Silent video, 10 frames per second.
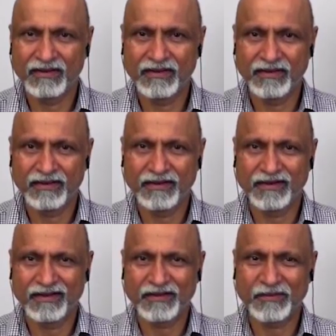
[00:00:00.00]

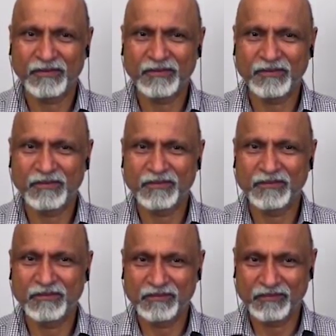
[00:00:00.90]

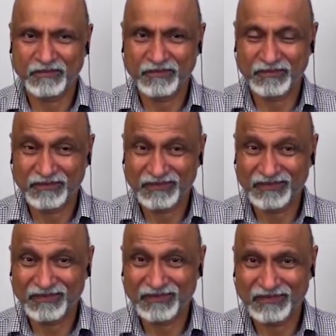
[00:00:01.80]

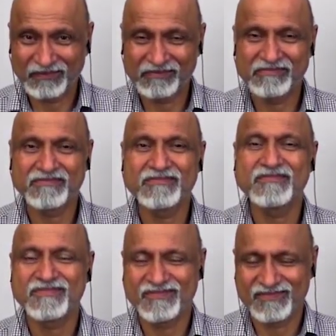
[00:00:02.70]

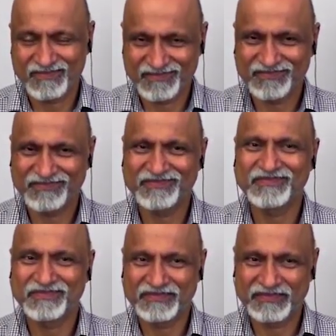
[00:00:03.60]

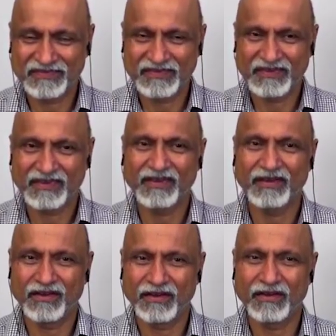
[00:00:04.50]

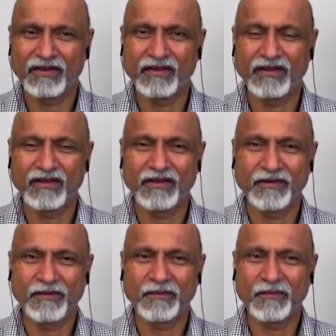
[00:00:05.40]

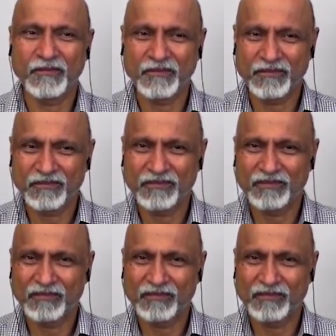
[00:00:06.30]
(not speaking)